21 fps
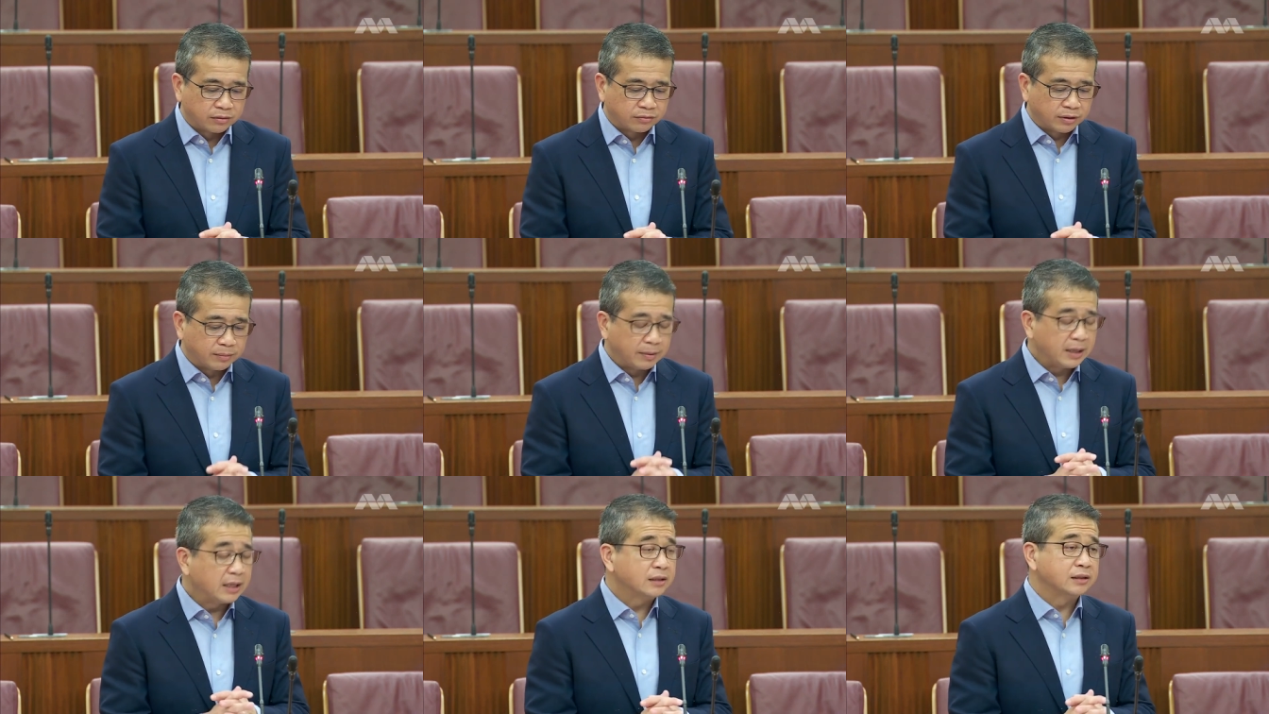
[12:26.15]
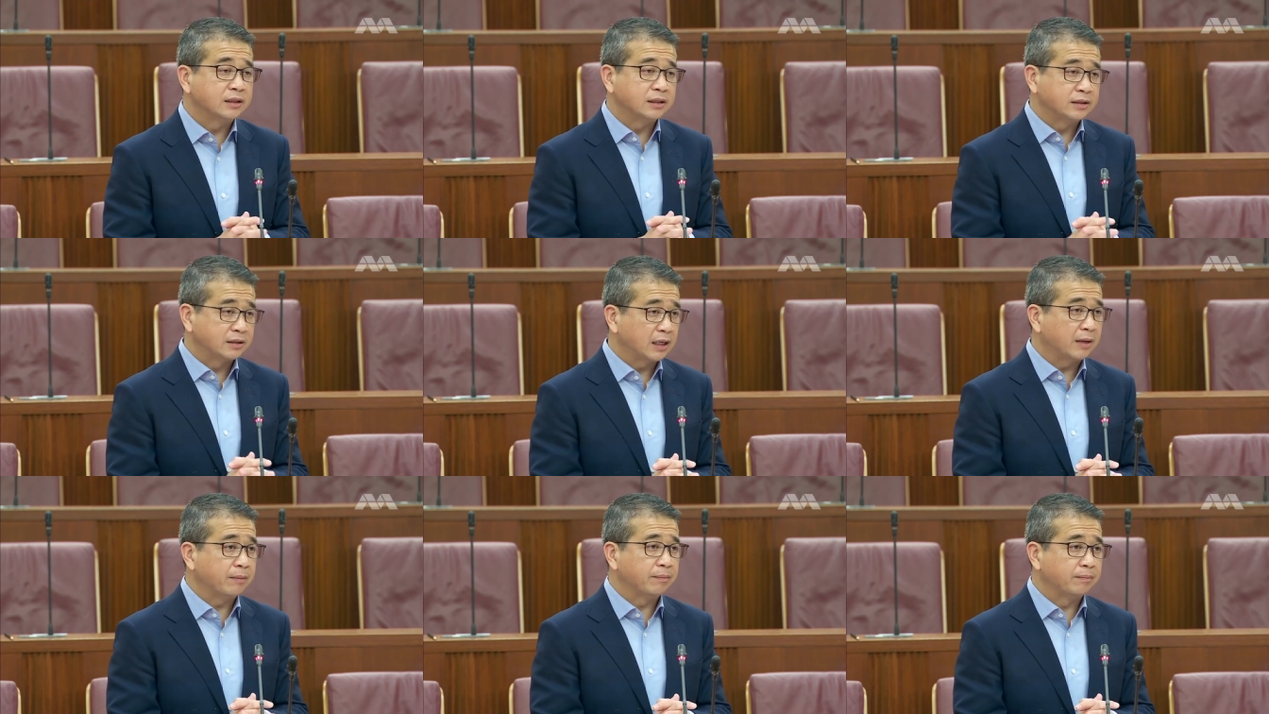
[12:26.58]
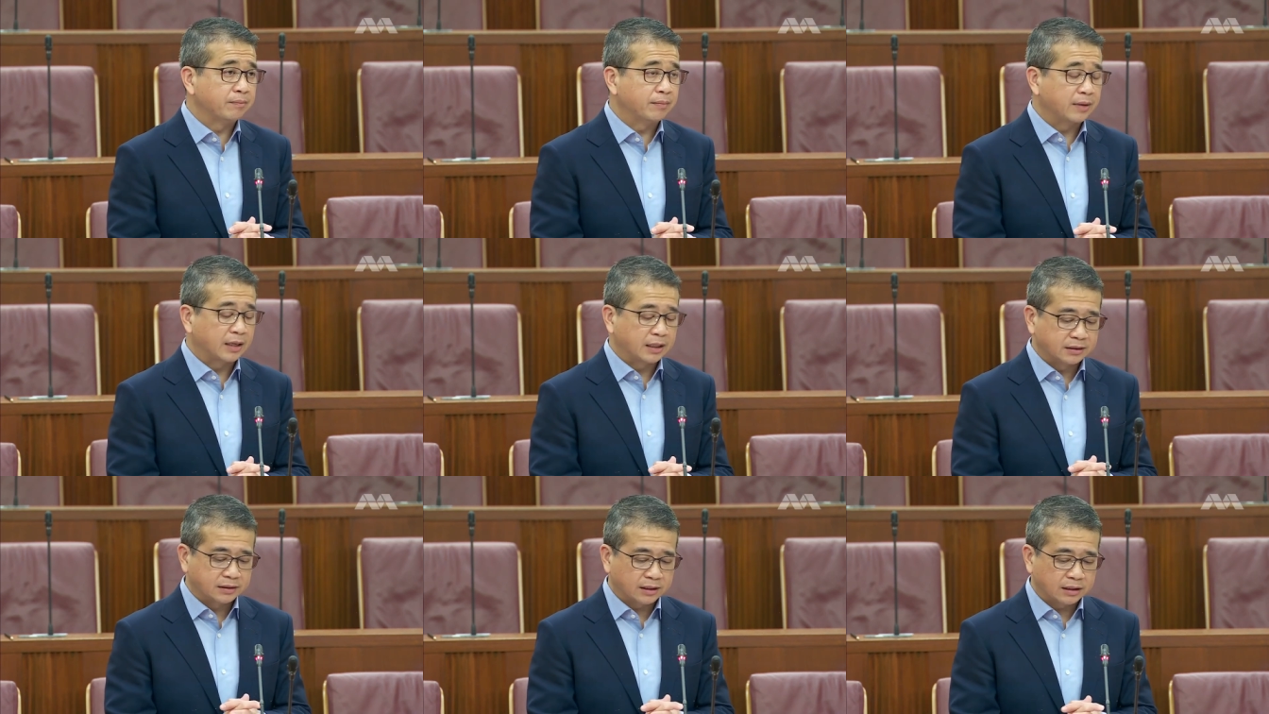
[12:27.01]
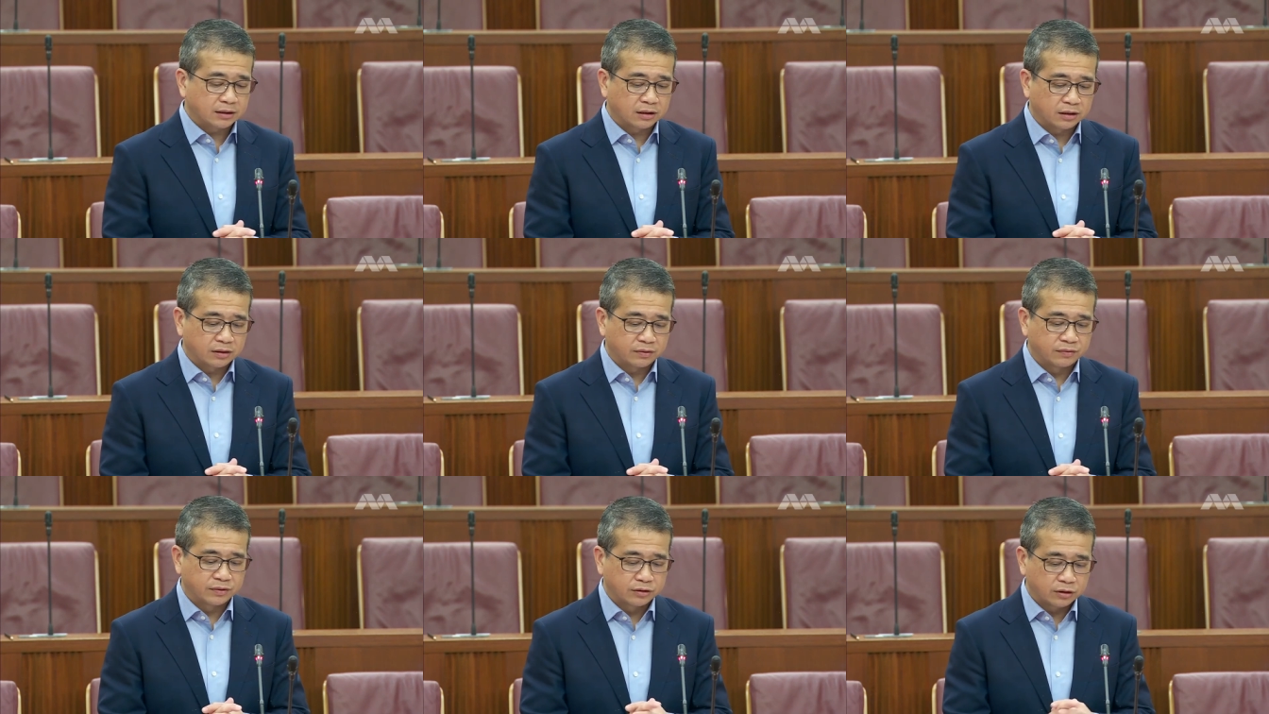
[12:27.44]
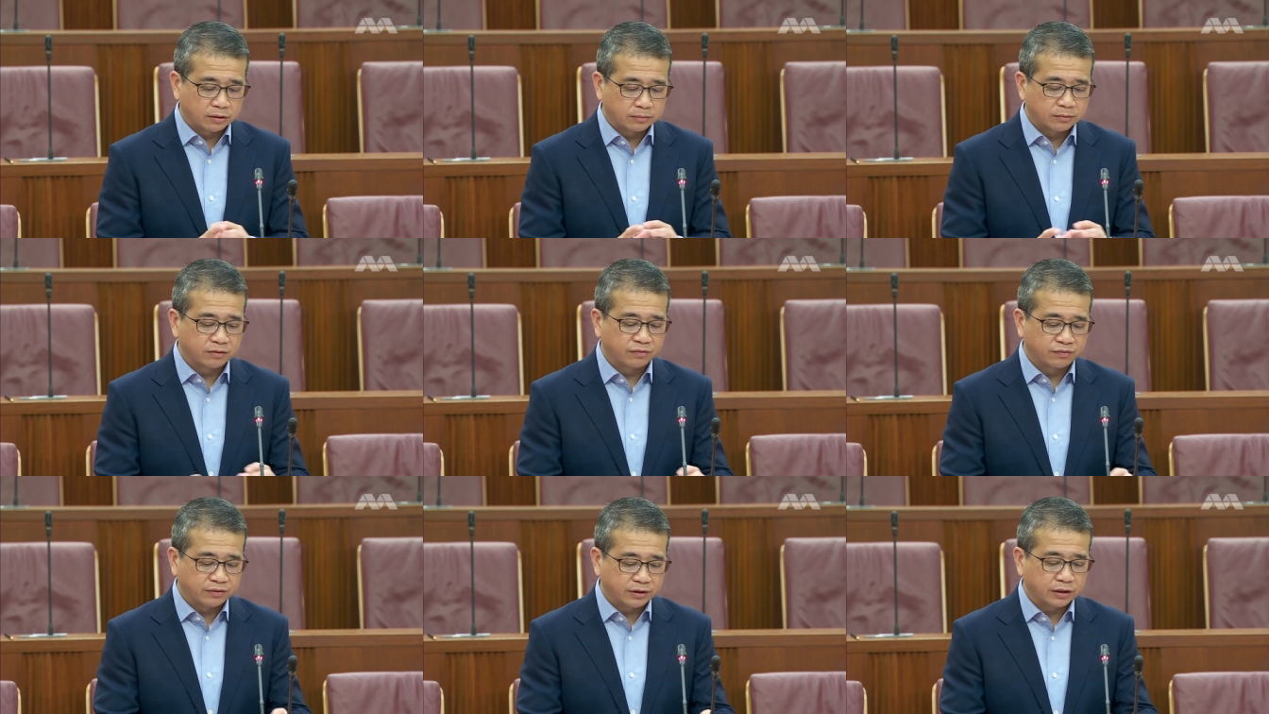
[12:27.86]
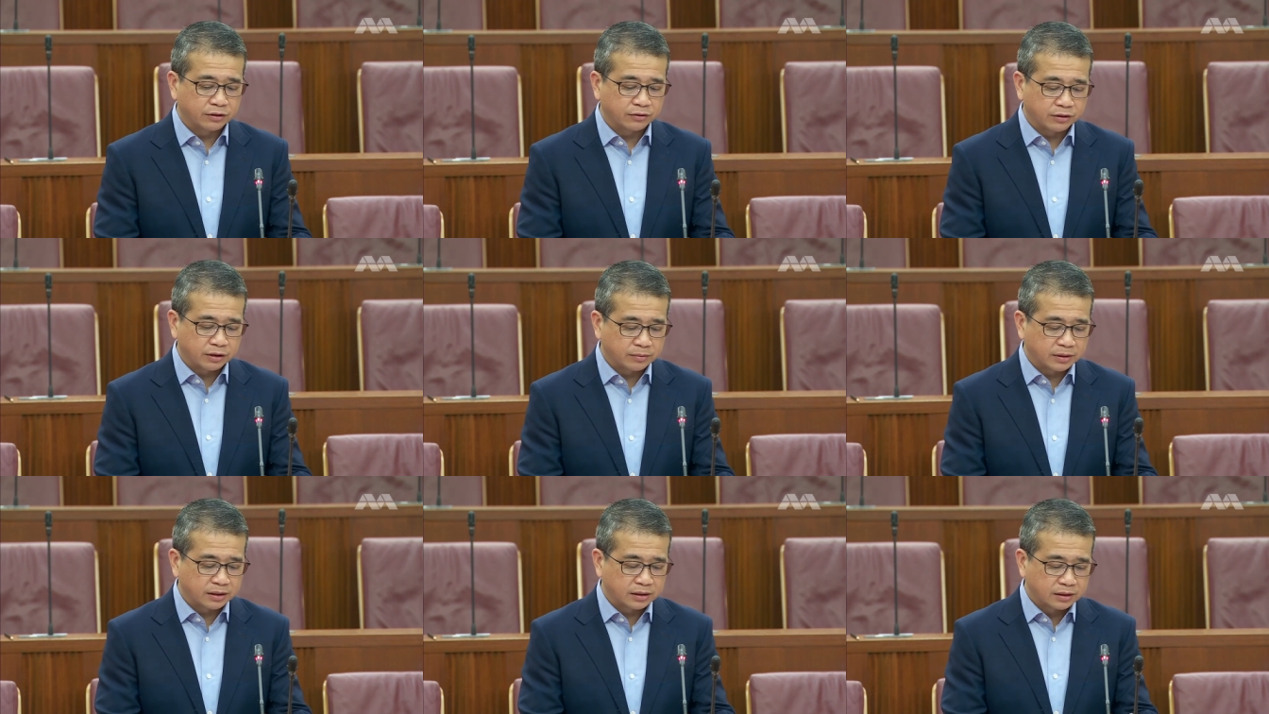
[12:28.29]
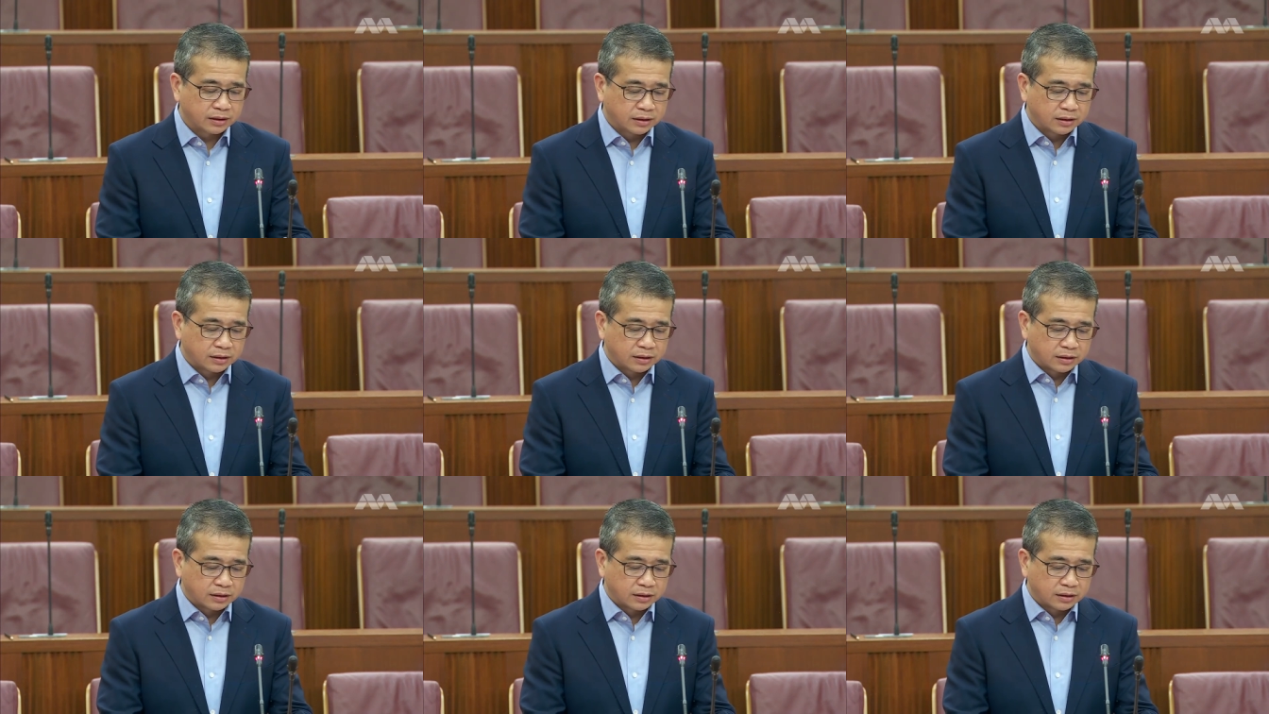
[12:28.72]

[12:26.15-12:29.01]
remains the same as that of a normal fee agreement.